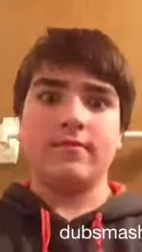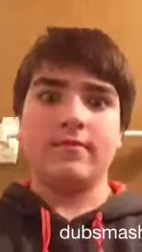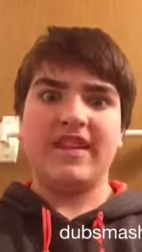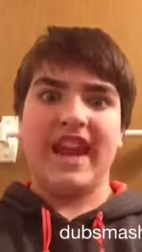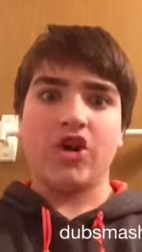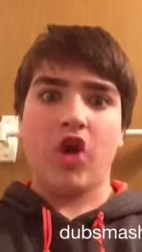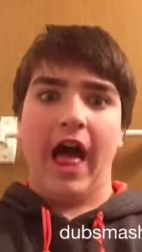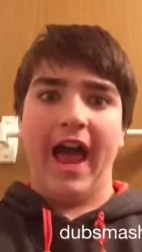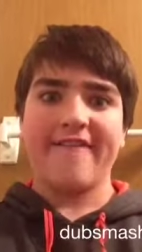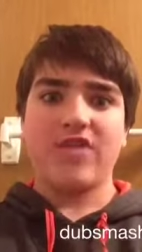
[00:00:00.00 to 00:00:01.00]
Dead or
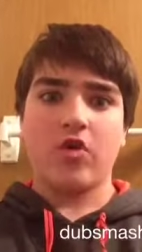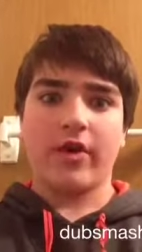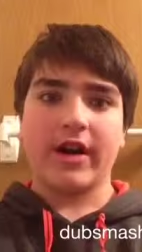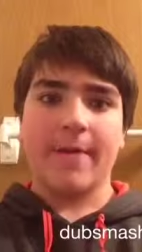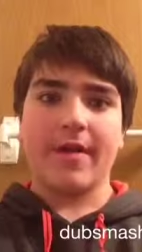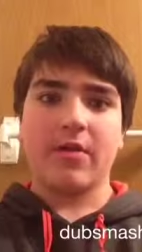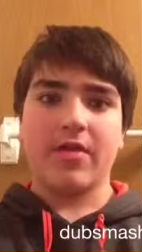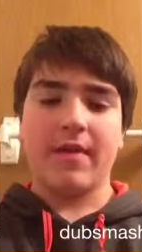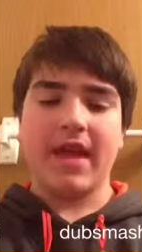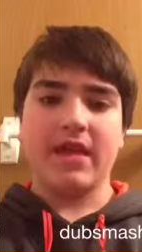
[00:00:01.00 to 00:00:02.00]
alive, you are
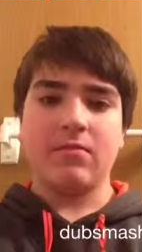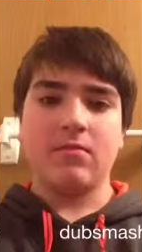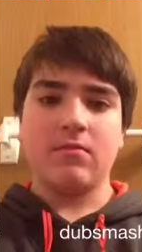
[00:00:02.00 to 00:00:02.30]
coming with me.